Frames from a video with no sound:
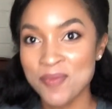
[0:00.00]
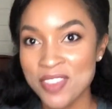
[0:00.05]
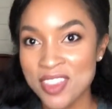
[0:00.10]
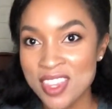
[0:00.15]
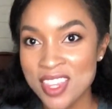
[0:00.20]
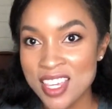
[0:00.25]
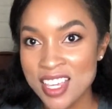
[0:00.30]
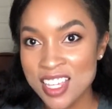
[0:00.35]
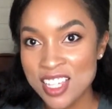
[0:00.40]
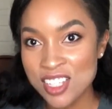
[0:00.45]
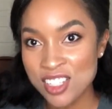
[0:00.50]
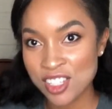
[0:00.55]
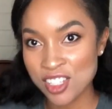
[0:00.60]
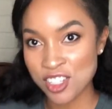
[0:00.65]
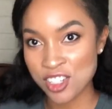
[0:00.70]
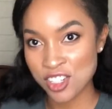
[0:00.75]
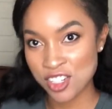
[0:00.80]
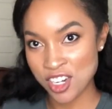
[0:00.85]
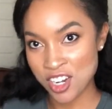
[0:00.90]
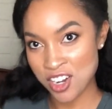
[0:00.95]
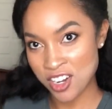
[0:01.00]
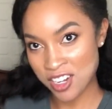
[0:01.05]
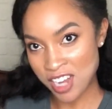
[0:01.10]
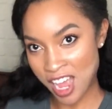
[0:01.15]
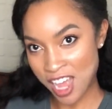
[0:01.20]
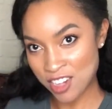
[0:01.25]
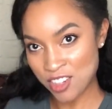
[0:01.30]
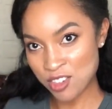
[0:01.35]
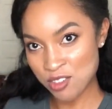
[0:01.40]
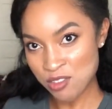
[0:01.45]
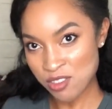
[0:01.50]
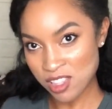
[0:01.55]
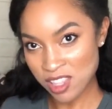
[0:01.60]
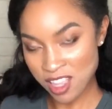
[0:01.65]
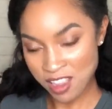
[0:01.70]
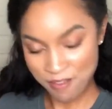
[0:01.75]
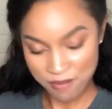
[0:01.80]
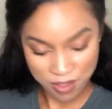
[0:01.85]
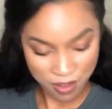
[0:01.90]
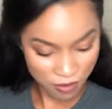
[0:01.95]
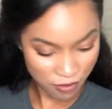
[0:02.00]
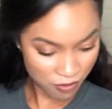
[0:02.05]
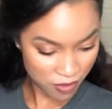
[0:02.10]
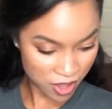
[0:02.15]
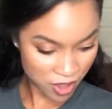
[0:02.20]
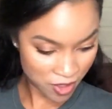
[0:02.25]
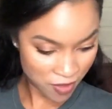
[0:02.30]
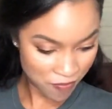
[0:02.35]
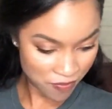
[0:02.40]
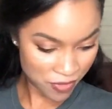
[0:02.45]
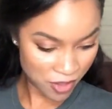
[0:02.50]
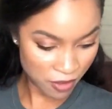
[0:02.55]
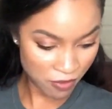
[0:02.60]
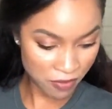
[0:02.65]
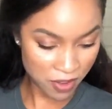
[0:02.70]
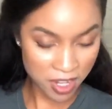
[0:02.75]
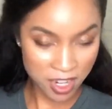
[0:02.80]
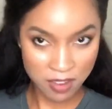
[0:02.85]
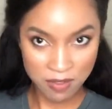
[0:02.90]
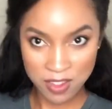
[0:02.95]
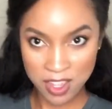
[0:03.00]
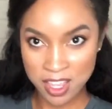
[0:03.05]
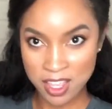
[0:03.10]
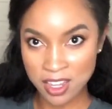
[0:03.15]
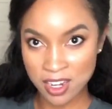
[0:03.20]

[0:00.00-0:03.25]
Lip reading: this shirt. I do love the fit of it.